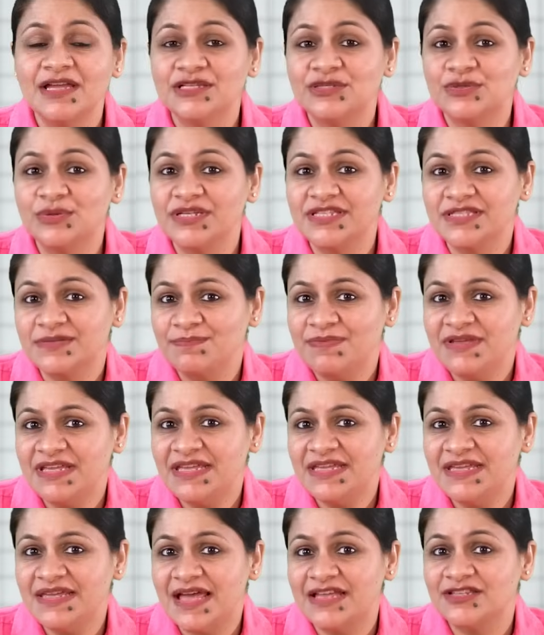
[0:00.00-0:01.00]
So its
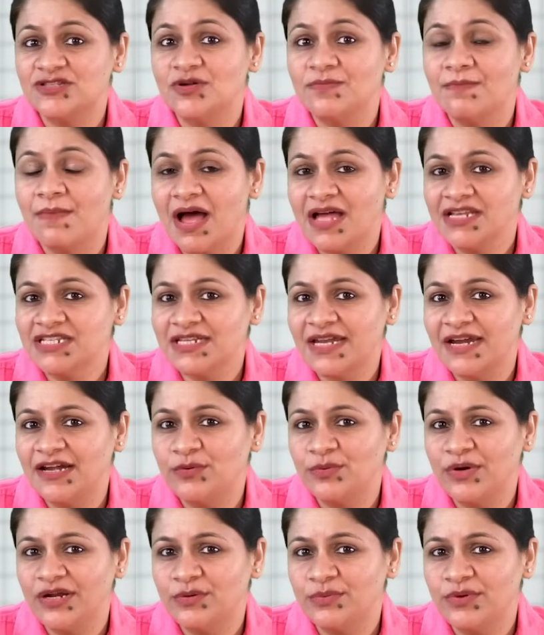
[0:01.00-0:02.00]
PE as on March
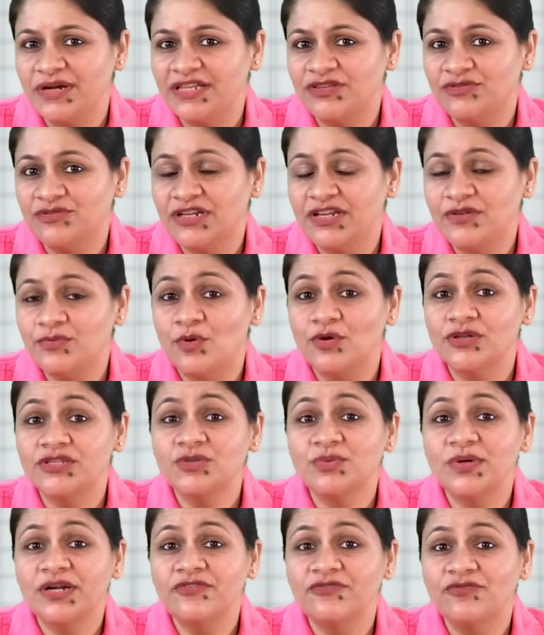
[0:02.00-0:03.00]
end 2023
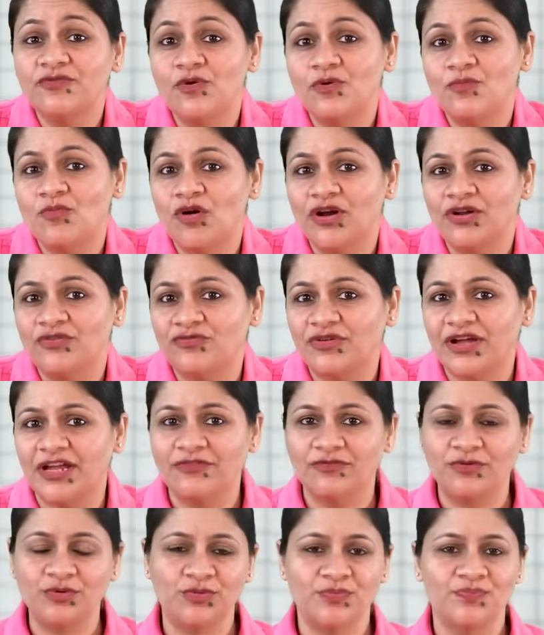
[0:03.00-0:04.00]
was
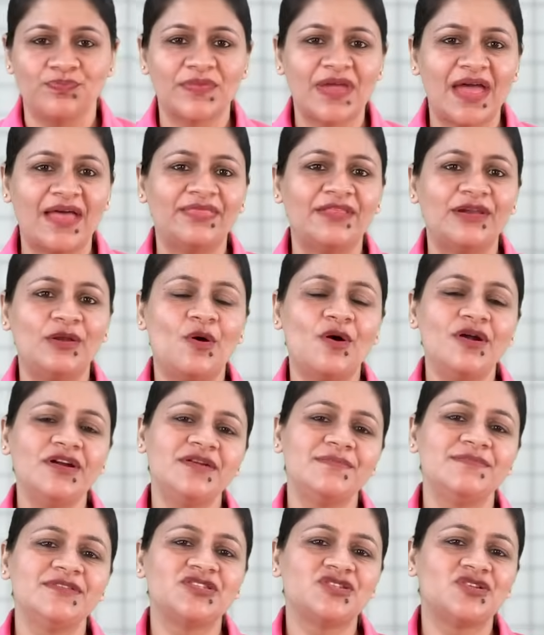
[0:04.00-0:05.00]
24.52, and the
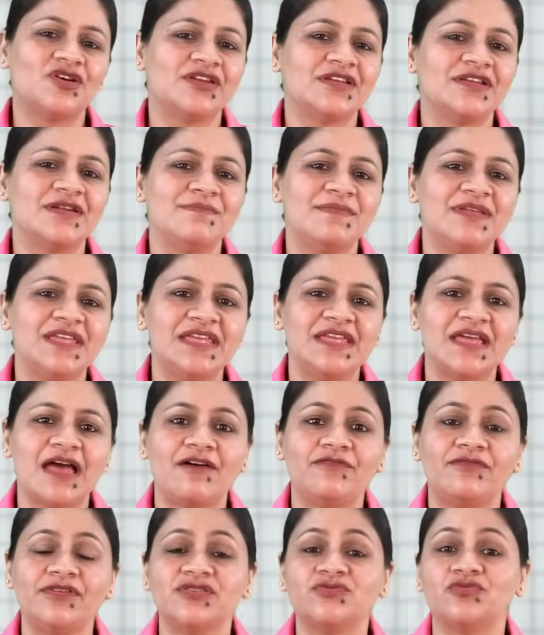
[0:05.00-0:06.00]
long-term historical PE
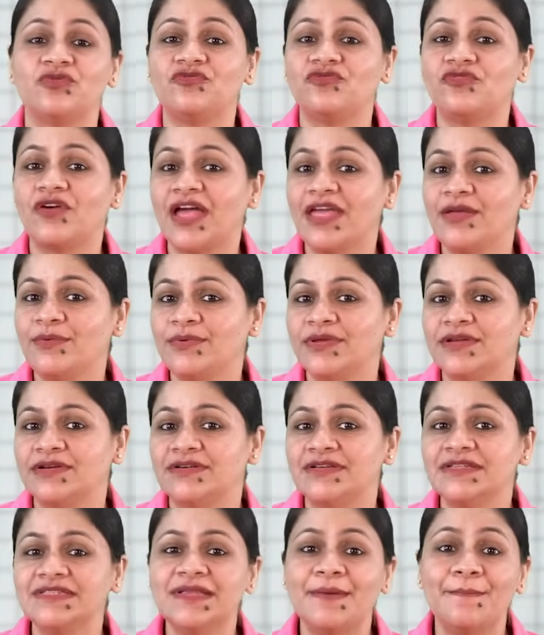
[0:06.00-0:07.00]
average for 5
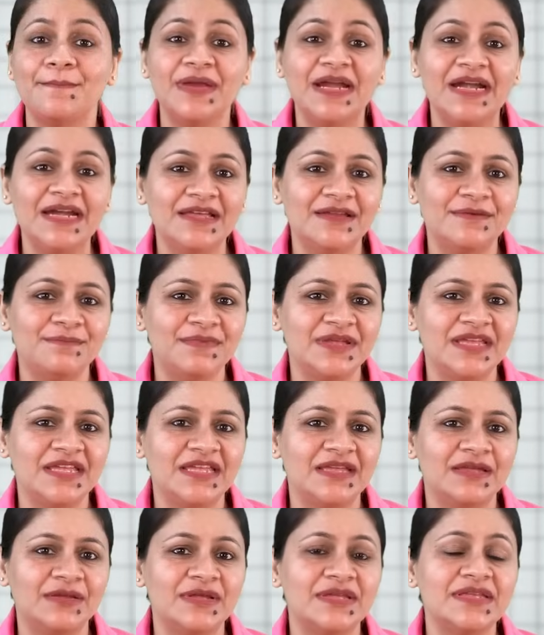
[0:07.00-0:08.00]
years, the median
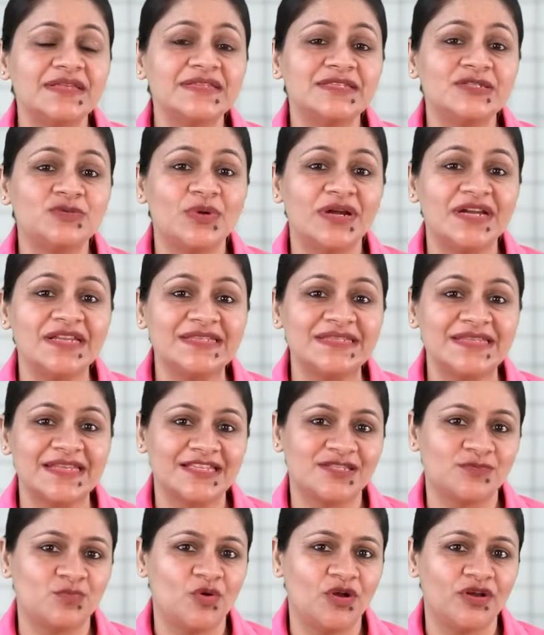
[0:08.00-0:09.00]
PE is
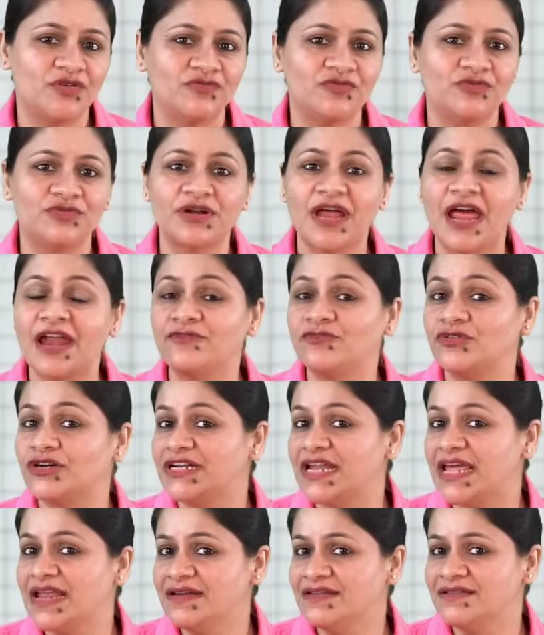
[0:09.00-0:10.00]
26.4, and for
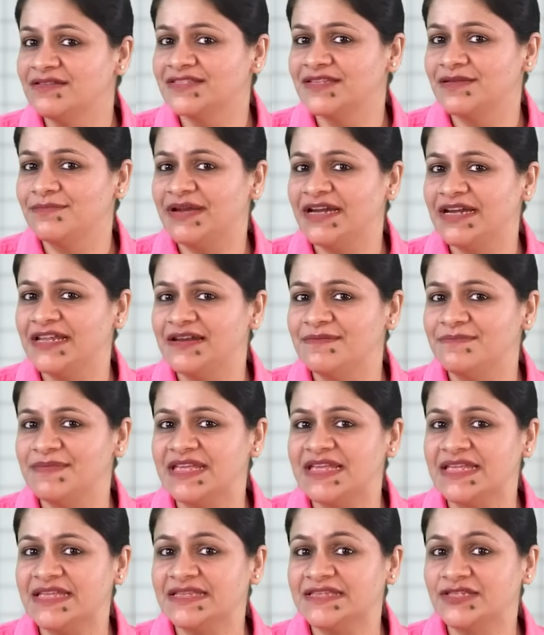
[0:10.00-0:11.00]
10 years the median
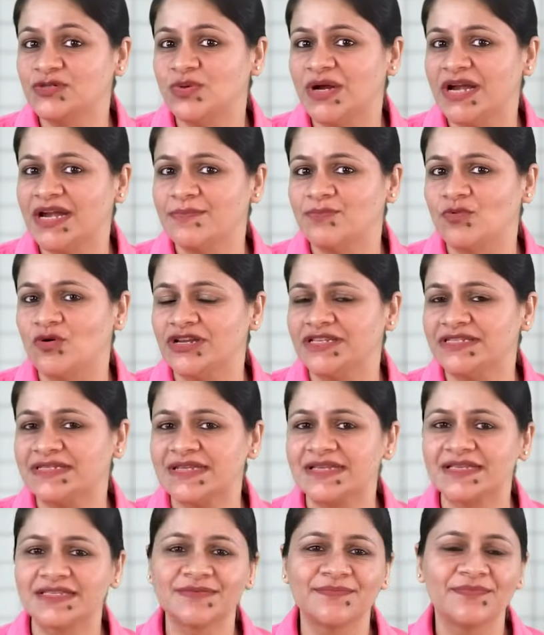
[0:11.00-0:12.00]
PE is
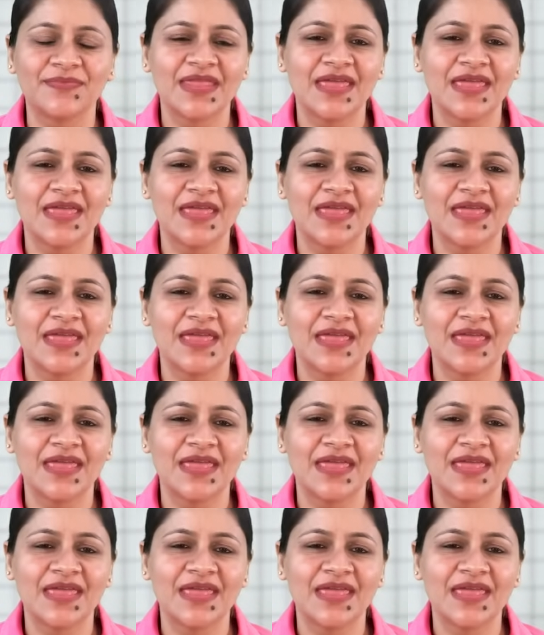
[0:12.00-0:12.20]
20.6.